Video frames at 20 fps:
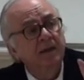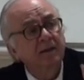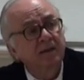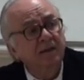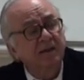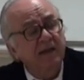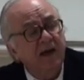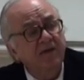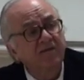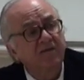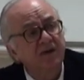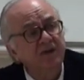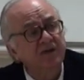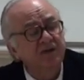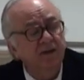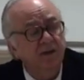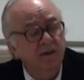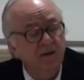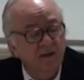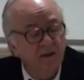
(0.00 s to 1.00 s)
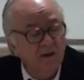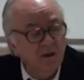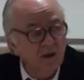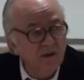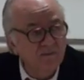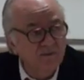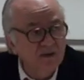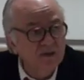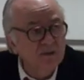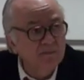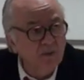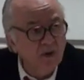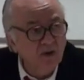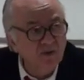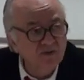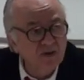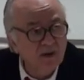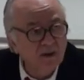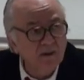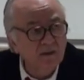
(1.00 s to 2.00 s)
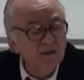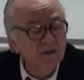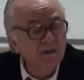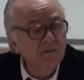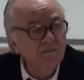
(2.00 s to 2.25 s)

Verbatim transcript: the diversity of this project